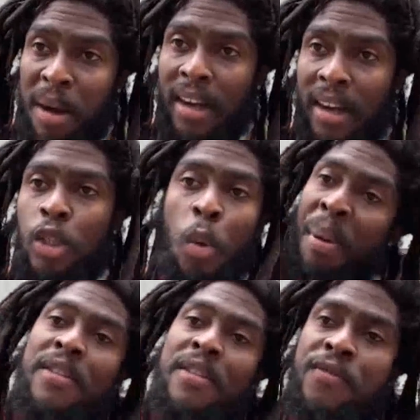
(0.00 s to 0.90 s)
bank
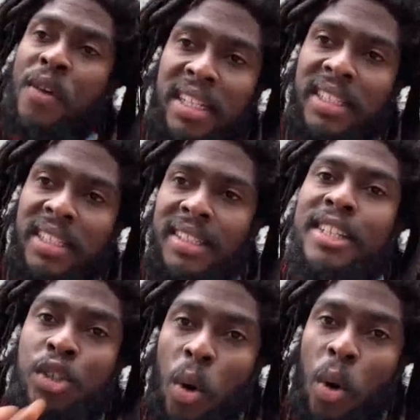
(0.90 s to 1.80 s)
to pay France
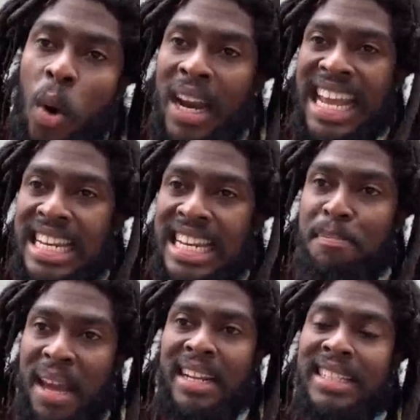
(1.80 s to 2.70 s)
the so-called
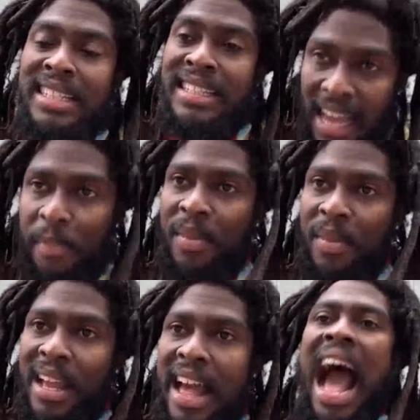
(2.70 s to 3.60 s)
independence debt.
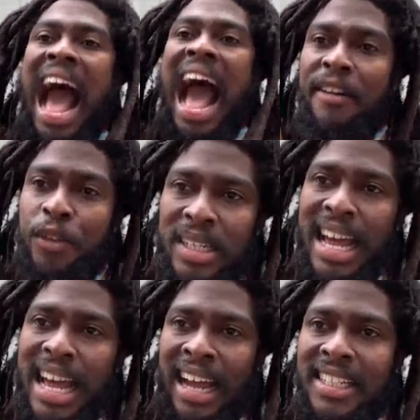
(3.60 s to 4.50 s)

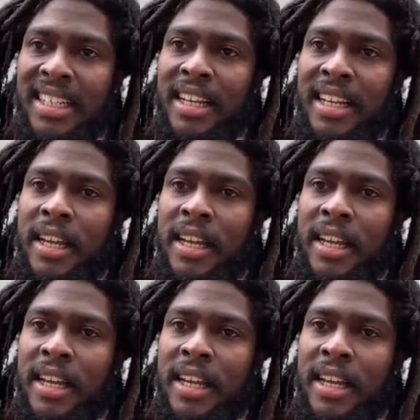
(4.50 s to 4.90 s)
After that,